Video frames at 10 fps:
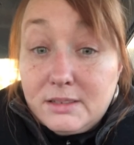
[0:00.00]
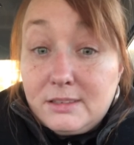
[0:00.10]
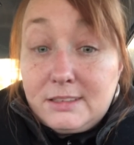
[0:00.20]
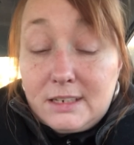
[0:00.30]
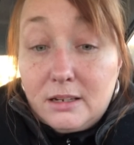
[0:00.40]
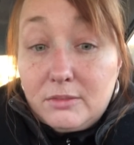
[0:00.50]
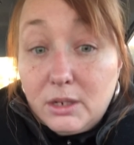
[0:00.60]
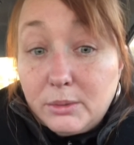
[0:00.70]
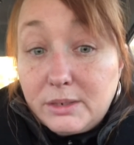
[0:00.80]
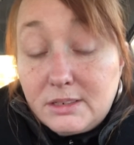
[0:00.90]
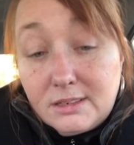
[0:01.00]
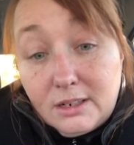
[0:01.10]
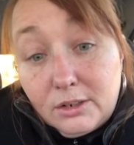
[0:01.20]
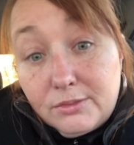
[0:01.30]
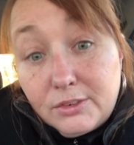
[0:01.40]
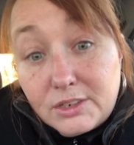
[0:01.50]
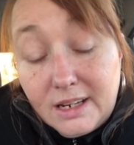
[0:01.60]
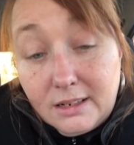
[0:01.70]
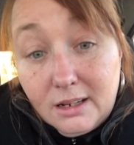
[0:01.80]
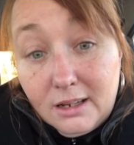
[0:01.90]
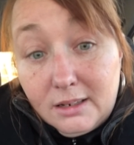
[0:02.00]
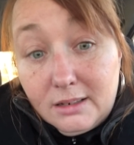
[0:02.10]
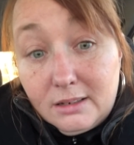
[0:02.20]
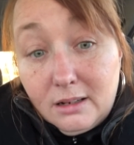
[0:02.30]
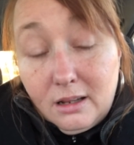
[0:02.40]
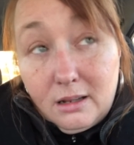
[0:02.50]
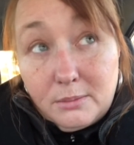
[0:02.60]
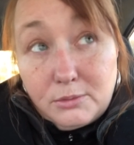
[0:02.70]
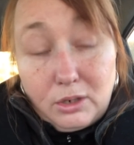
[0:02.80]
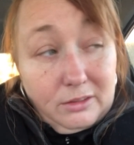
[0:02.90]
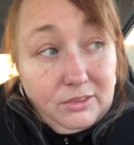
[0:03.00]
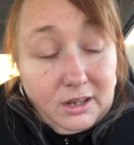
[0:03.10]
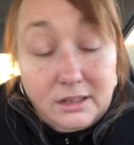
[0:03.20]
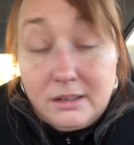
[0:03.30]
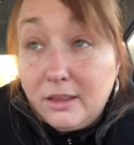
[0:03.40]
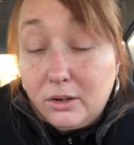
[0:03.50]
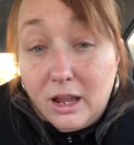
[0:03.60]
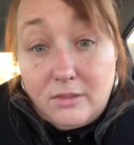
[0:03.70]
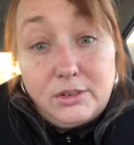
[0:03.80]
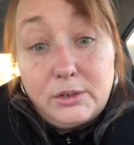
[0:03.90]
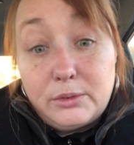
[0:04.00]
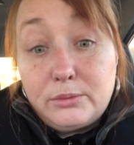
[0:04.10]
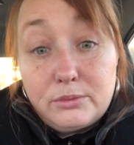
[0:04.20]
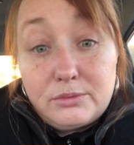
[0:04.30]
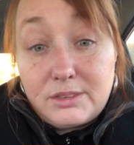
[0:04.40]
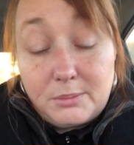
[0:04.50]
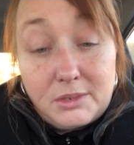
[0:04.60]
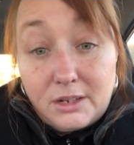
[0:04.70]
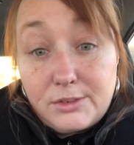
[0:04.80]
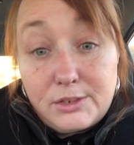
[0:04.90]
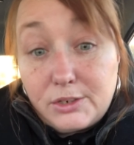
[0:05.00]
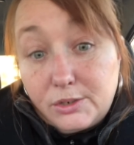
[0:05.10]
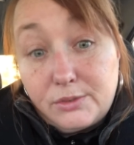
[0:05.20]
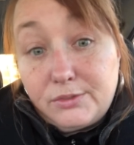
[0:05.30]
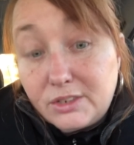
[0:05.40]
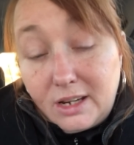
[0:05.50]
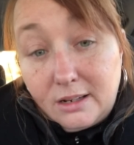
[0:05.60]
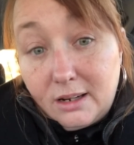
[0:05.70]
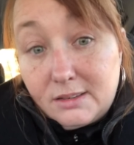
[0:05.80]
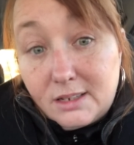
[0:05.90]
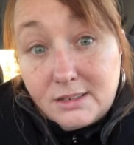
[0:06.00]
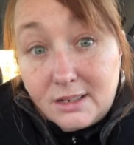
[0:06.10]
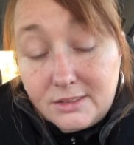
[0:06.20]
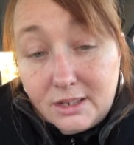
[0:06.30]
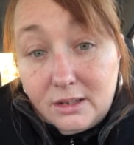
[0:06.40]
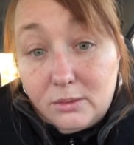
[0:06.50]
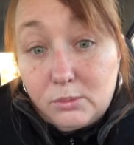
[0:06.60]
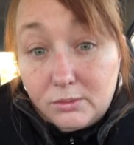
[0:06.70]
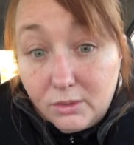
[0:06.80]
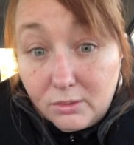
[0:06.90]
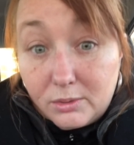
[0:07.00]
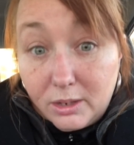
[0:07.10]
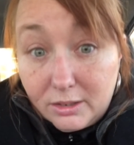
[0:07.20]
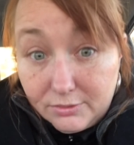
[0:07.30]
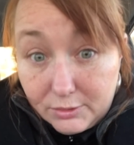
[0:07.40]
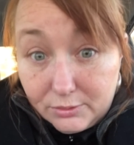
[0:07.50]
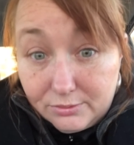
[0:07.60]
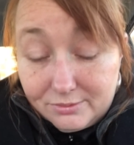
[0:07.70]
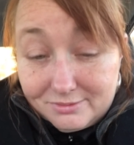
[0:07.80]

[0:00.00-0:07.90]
Instead of going to dinner for date night, try to find another avenue, something else to do for date night that doesn't revolve around food.